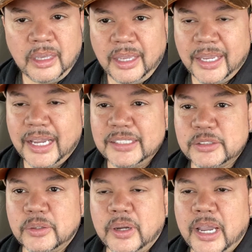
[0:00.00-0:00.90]
Hey guys,
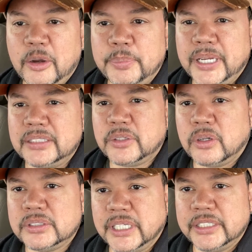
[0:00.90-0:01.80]
so I hope you guys are
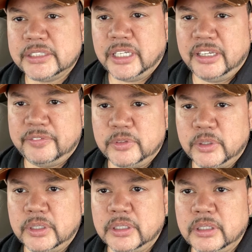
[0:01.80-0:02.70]
all staying safe
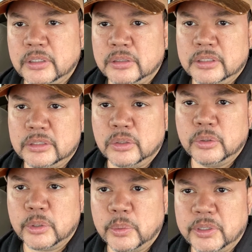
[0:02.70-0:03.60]
during the this
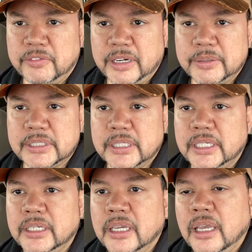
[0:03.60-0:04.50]
whole coronavirus
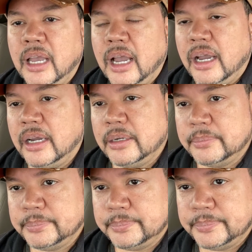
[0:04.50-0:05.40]
thing.
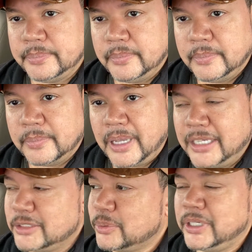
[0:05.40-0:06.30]
Um,
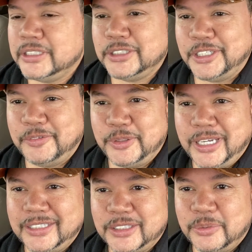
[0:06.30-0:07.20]
I just wanted to give you
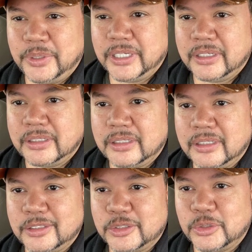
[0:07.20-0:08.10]
guys a quick
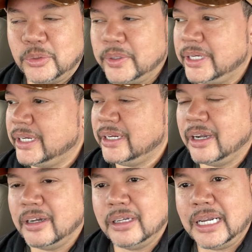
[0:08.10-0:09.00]
story
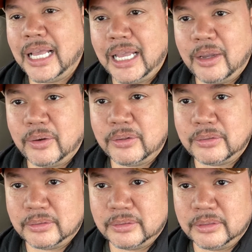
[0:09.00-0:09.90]
on
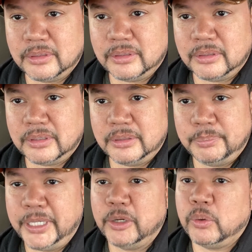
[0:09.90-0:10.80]
how
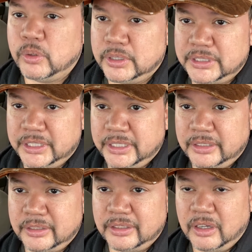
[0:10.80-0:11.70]
being
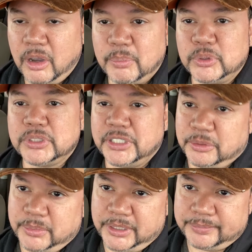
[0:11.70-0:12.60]
quarantined almost
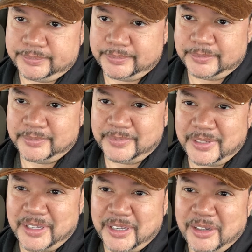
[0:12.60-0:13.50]
killed me.
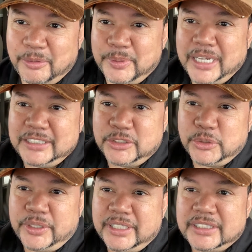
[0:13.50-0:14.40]
I hope you guys
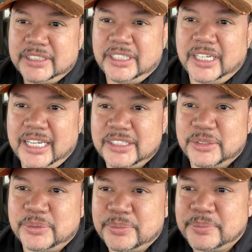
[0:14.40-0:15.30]
enjoy. See you guys
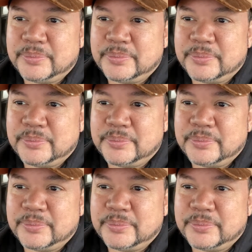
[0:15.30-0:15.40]
soon.